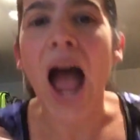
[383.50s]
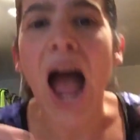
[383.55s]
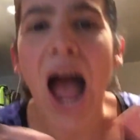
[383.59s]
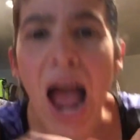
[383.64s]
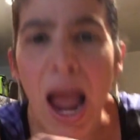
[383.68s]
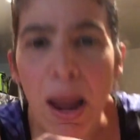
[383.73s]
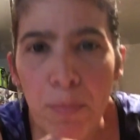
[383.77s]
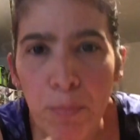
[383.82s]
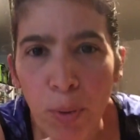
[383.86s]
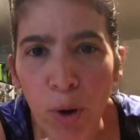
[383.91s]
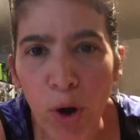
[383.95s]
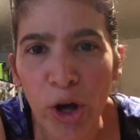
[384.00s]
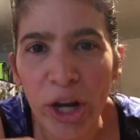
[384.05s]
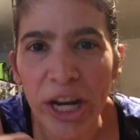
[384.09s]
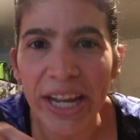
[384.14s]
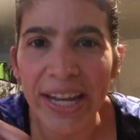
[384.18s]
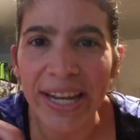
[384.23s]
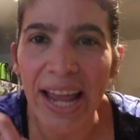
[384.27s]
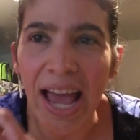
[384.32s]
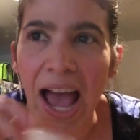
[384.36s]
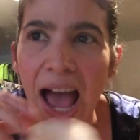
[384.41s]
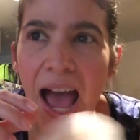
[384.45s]
I bought
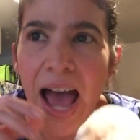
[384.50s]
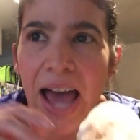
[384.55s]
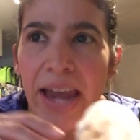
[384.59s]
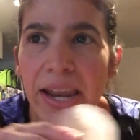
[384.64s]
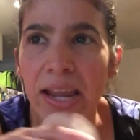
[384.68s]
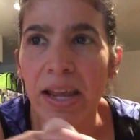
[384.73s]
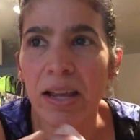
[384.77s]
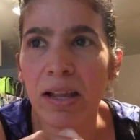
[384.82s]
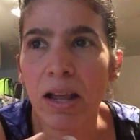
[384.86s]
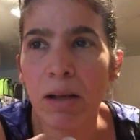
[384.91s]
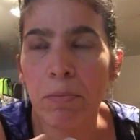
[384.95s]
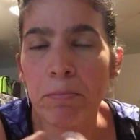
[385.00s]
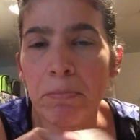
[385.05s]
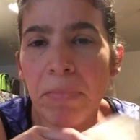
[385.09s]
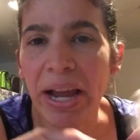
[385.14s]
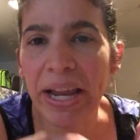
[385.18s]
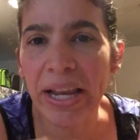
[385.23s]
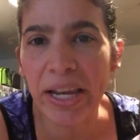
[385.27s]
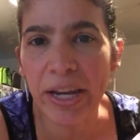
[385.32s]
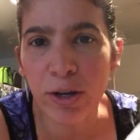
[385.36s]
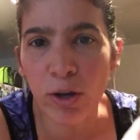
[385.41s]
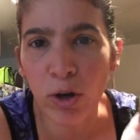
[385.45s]
it at
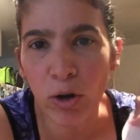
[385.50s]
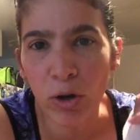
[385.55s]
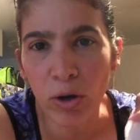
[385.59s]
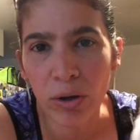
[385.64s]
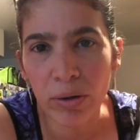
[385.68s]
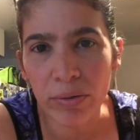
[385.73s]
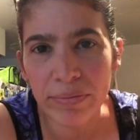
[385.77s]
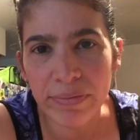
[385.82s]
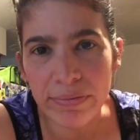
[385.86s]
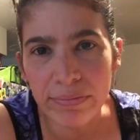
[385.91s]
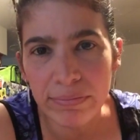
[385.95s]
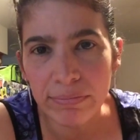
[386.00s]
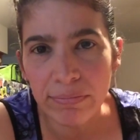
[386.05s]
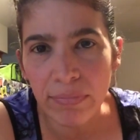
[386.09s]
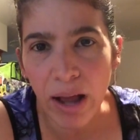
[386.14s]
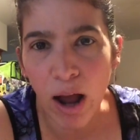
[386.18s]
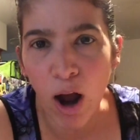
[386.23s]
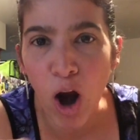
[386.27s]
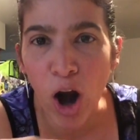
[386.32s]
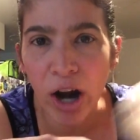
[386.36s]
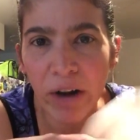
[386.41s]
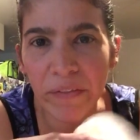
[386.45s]
my little
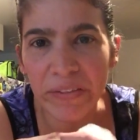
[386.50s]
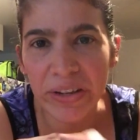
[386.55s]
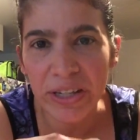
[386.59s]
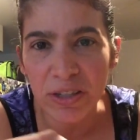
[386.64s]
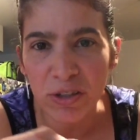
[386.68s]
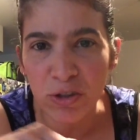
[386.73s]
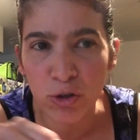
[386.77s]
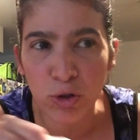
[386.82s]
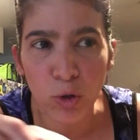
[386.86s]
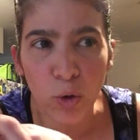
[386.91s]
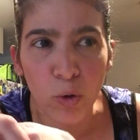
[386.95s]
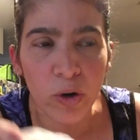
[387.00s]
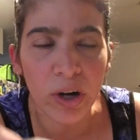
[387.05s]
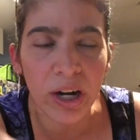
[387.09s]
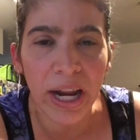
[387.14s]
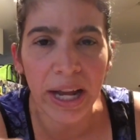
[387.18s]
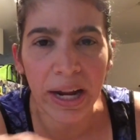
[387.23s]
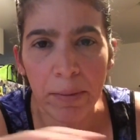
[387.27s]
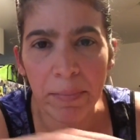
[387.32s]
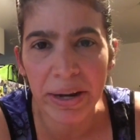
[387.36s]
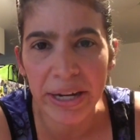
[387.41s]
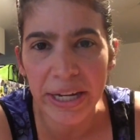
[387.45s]
harvest store,
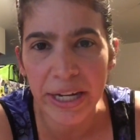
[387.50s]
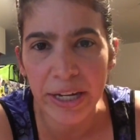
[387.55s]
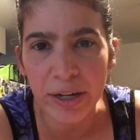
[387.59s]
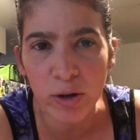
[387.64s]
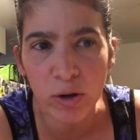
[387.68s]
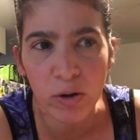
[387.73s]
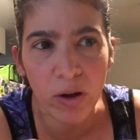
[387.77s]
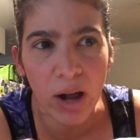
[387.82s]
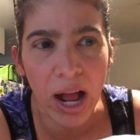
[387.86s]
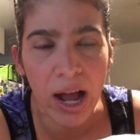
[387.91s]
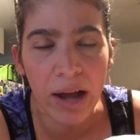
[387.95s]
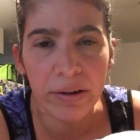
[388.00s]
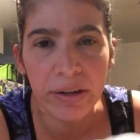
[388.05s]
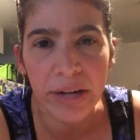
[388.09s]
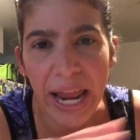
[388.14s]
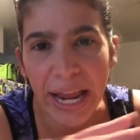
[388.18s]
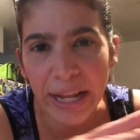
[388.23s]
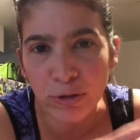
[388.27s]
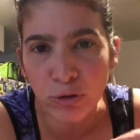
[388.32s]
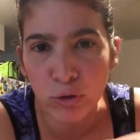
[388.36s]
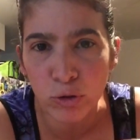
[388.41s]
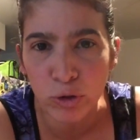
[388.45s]
like a little
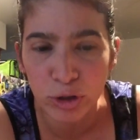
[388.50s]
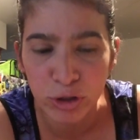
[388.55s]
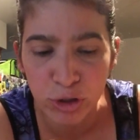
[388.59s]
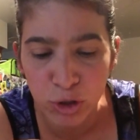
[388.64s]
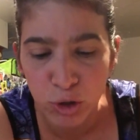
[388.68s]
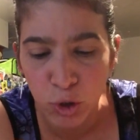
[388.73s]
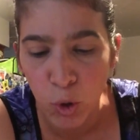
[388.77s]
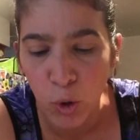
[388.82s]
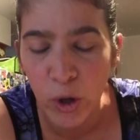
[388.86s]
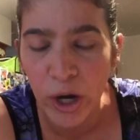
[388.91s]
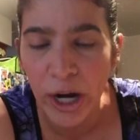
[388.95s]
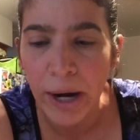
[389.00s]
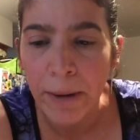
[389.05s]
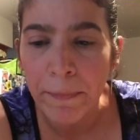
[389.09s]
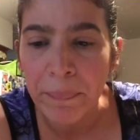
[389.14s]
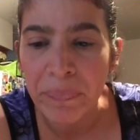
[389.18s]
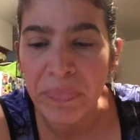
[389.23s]
natural store.